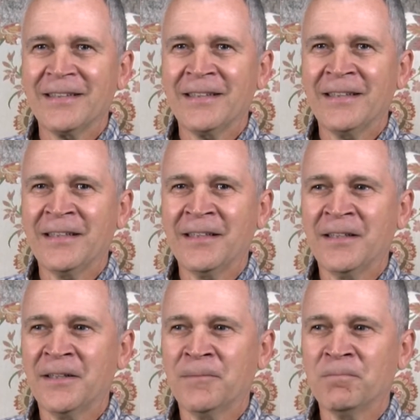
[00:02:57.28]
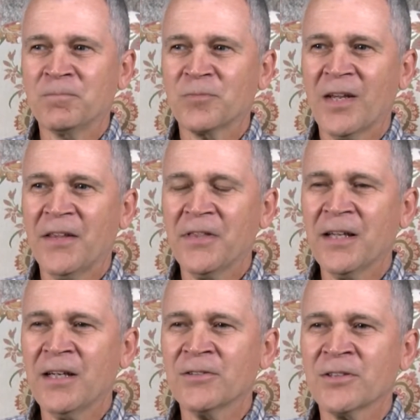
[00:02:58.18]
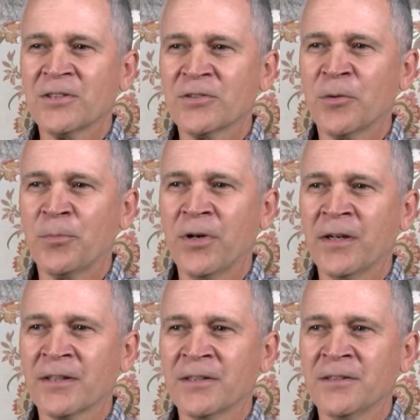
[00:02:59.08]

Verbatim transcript: And um, I think I was also a product